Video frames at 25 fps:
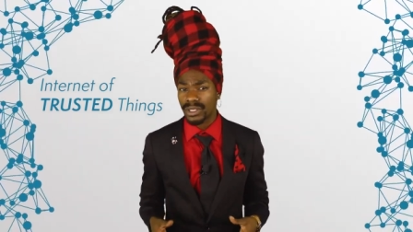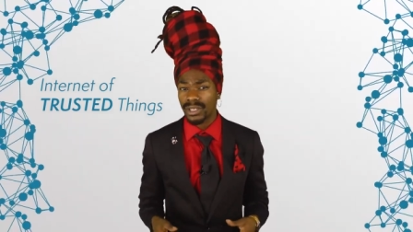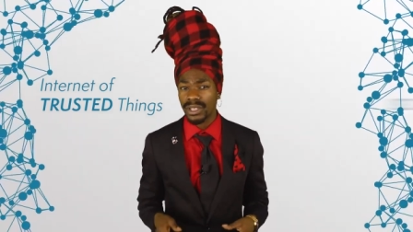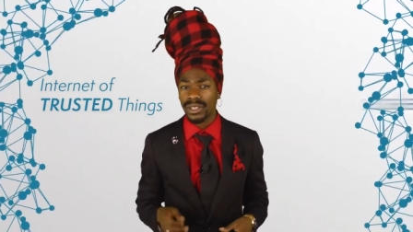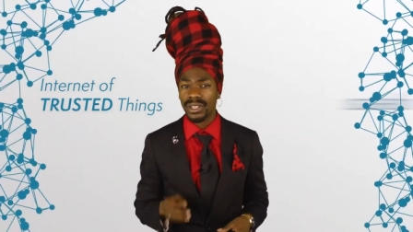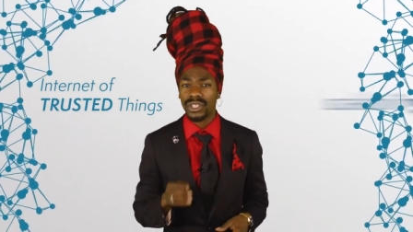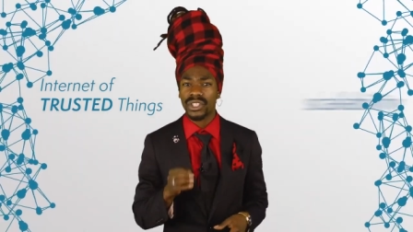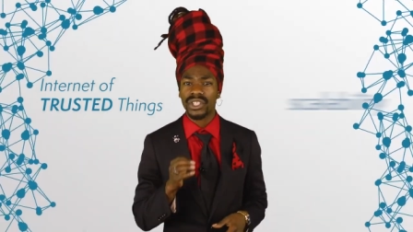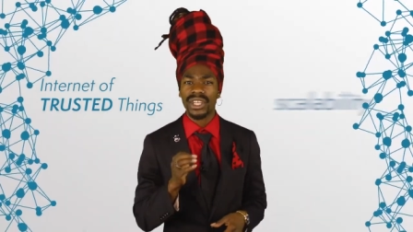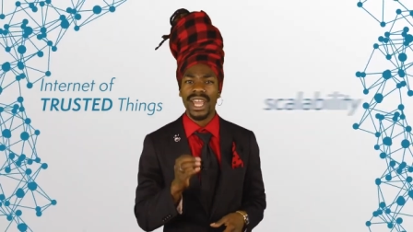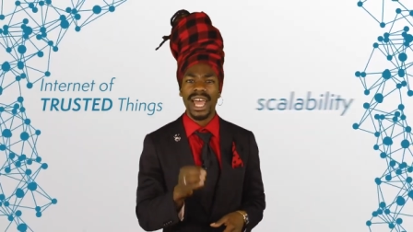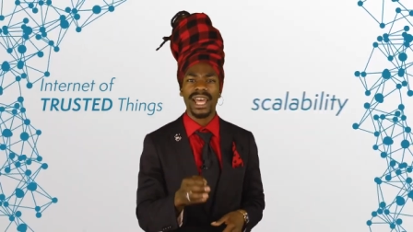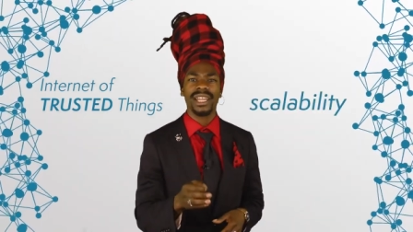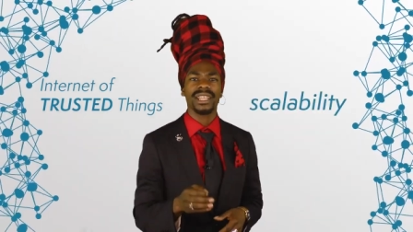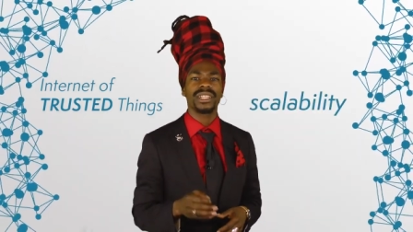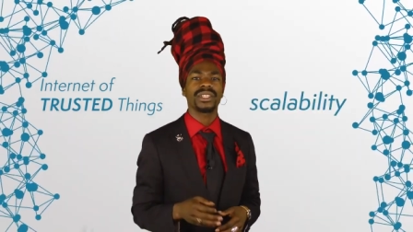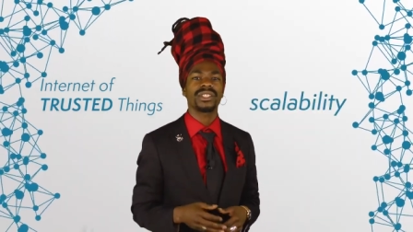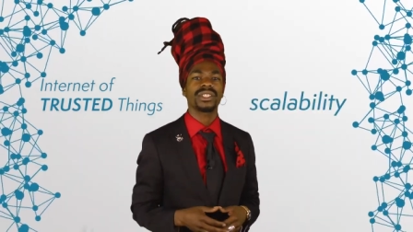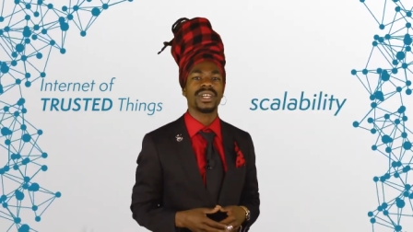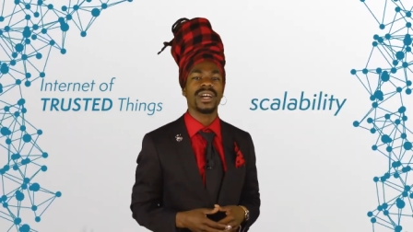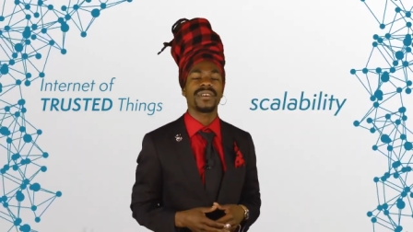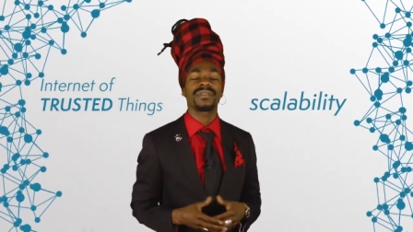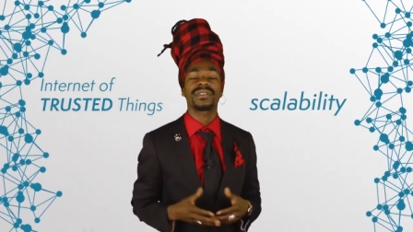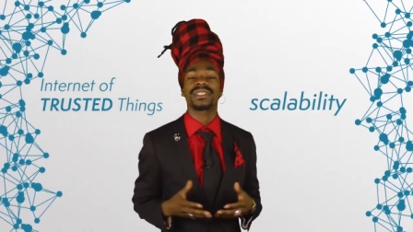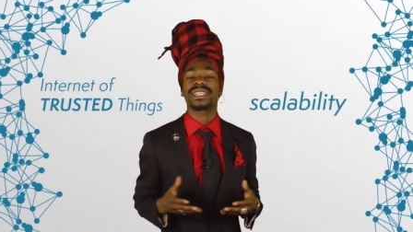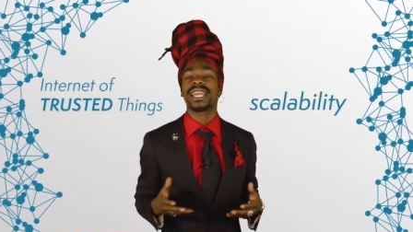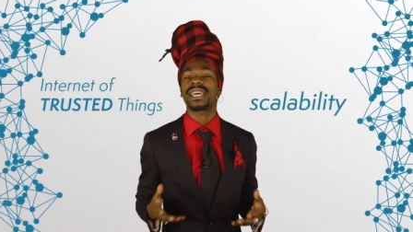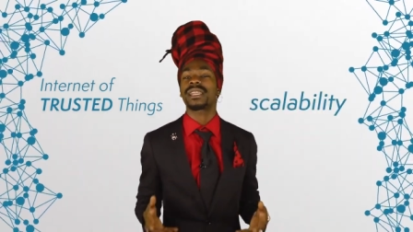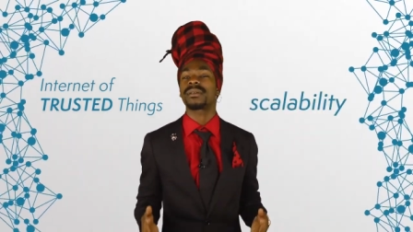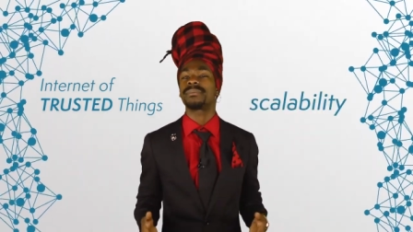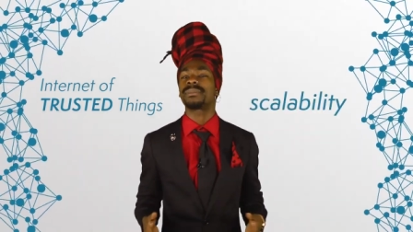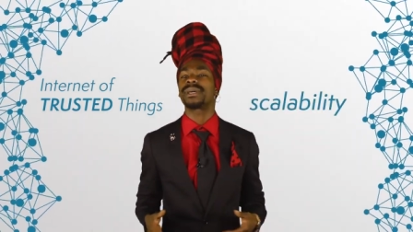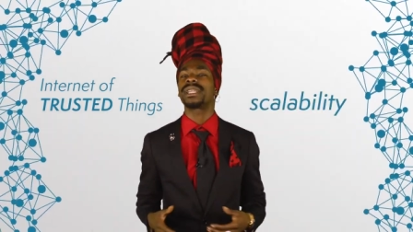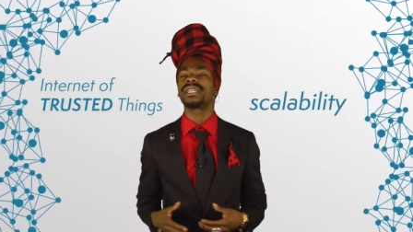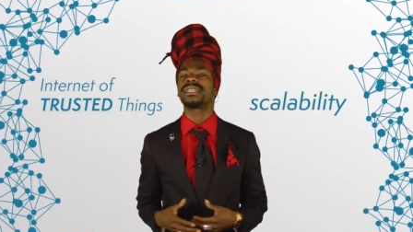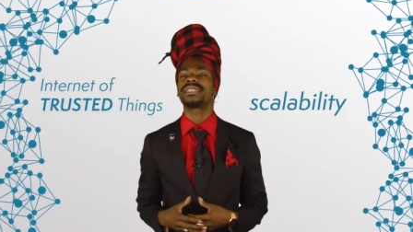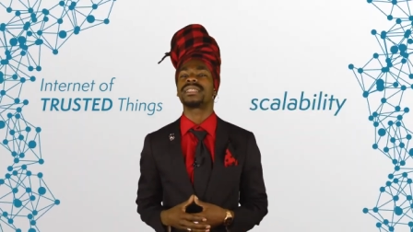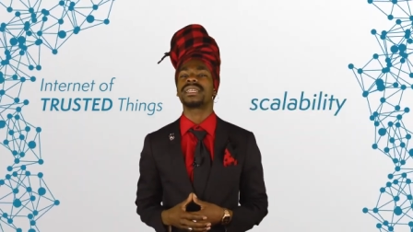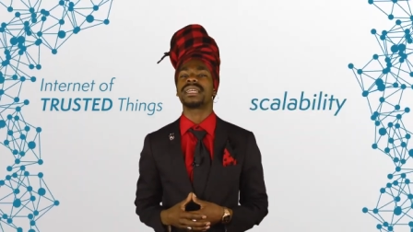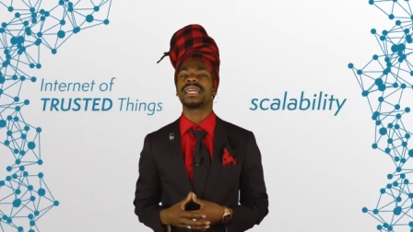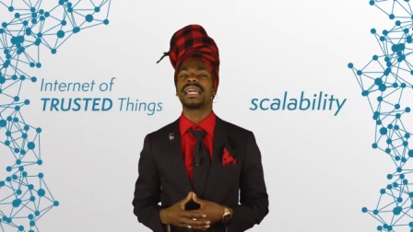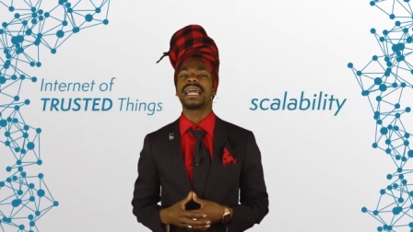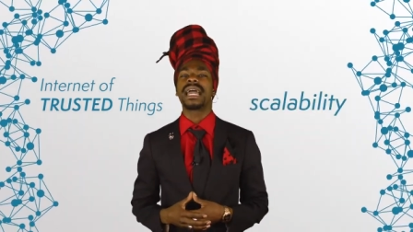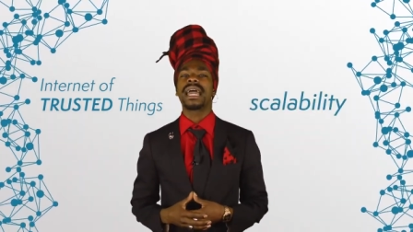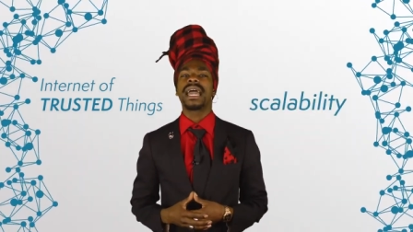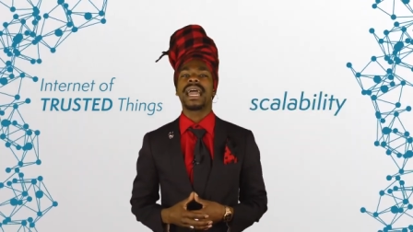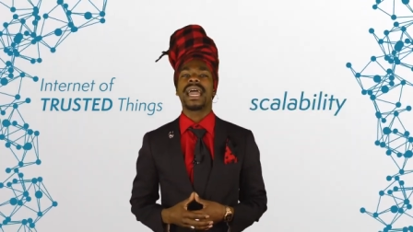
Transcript: to the challenge of scalability,